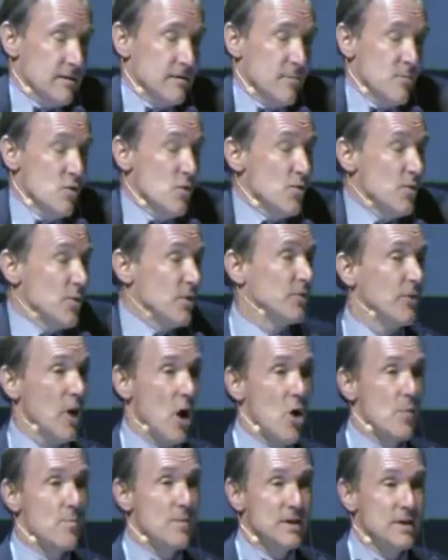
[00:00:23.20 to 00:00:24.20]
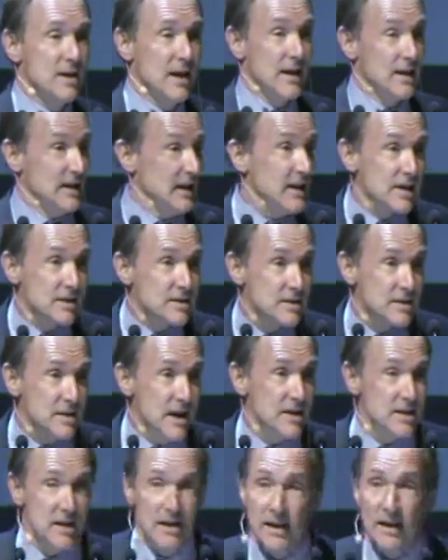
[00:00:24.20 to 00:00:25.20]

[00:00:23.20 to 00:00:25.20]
a movement for open linked data.